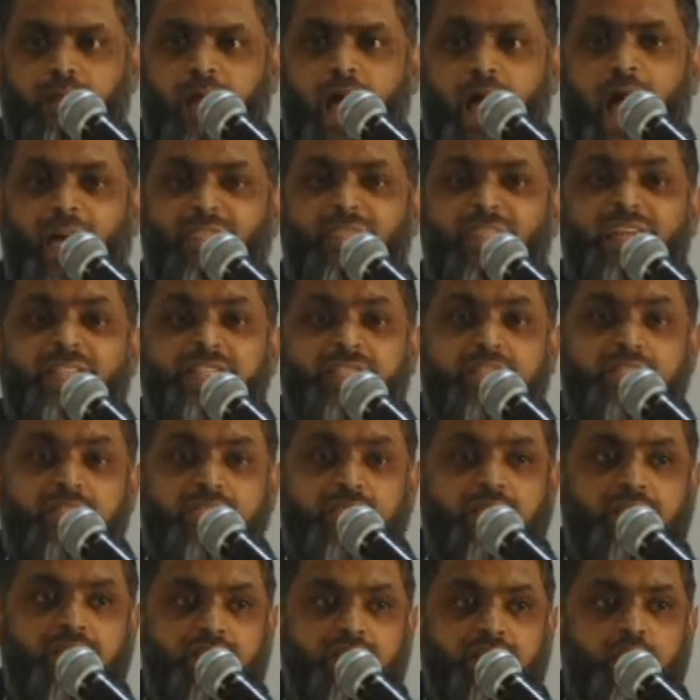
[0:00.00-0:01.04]
And then
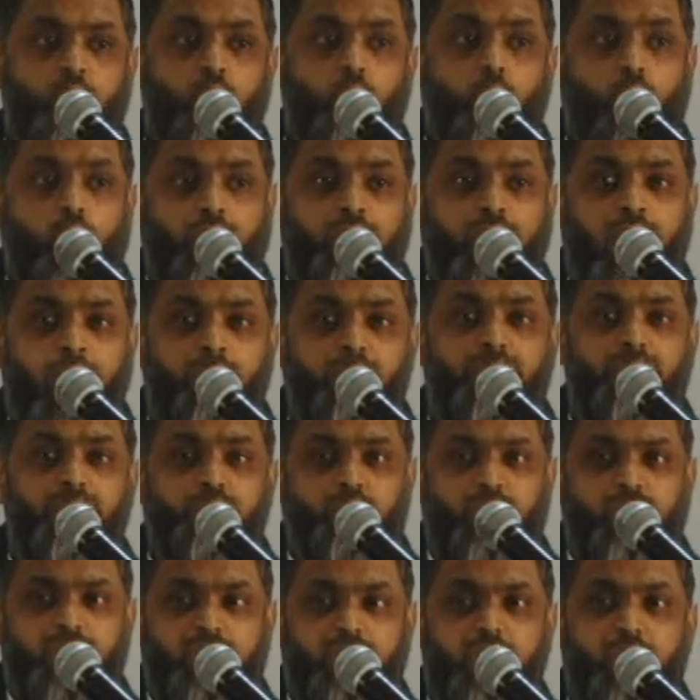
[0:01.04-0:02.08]
see what happens
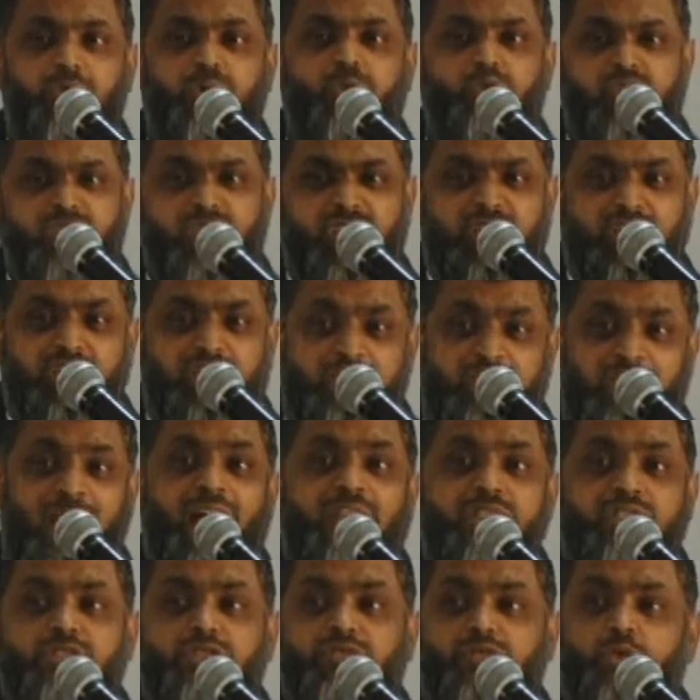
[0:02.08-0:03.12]
when a community
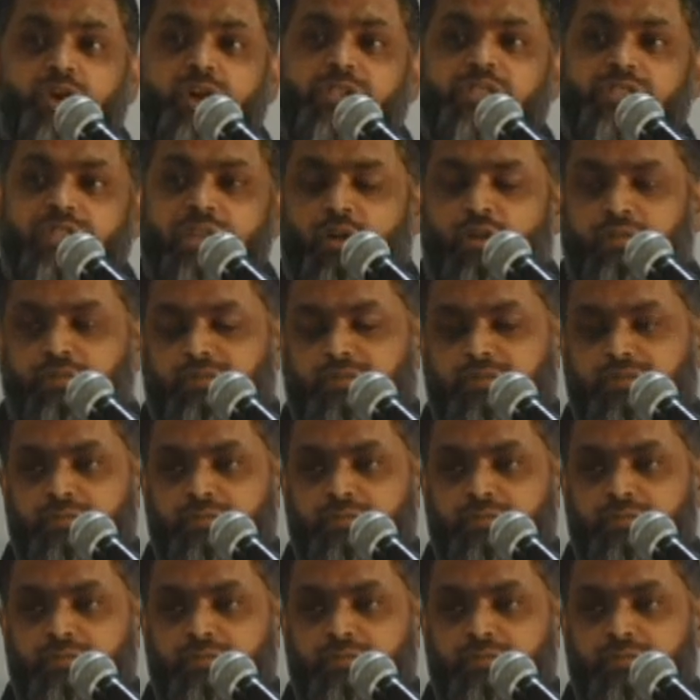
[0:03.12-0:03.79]
stands for itself,